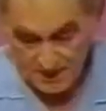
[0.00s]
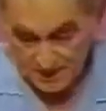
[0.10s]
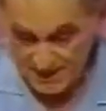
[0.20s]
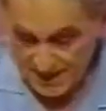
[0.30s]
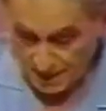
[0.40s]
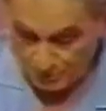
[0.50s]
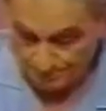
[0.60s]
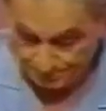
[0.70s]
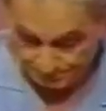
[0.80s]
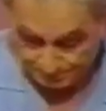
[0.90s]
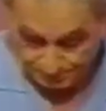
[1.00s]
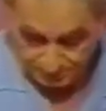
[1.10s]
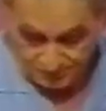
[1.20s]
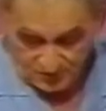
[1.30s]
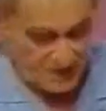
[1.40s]
Now,
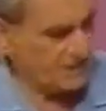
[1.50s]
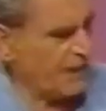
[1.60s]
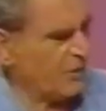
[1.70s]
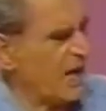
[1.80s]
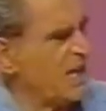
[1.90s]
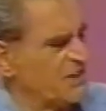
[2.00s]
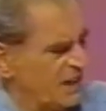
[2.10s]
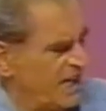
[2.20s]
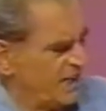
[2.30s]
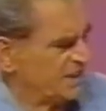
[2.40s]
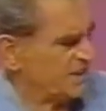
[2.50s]
there are other kinds